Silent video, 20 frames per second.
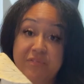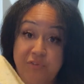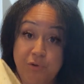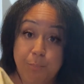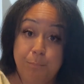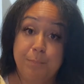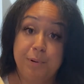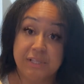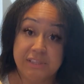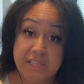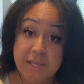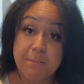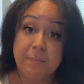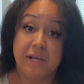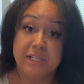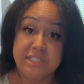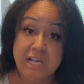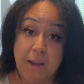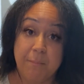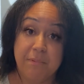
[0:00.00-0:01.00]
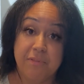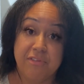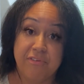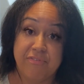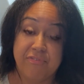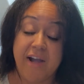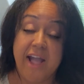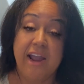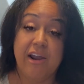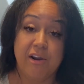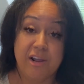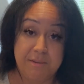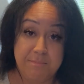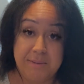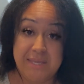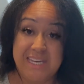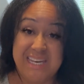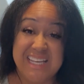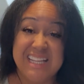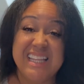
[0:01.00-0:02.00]
you put them on top of the fire
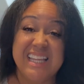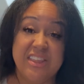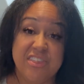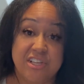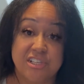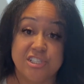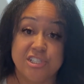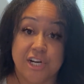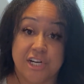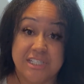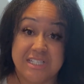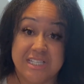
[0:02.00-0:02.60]
immediately, they'll start to